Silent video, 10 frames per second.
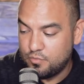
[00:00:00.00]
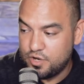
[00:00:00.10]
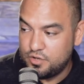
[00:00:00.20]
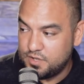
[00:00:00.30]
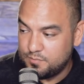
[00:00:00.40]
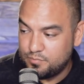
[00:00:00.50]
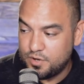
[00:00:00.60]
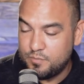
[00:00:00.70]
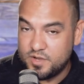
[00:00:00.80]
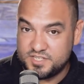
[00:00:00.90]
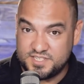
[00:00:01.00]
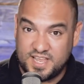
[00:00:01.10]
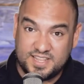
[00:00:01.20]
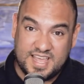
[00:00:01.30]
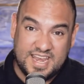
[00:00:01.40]
where you can pretty much
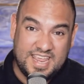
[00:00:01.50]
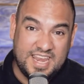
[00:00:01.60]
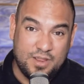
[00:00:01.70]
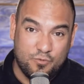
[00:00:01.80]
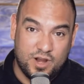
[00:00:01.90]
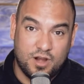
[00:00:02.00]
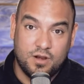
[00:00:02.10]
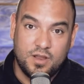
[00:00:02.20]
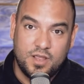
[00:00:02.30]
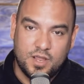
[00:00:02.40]
take that anywhere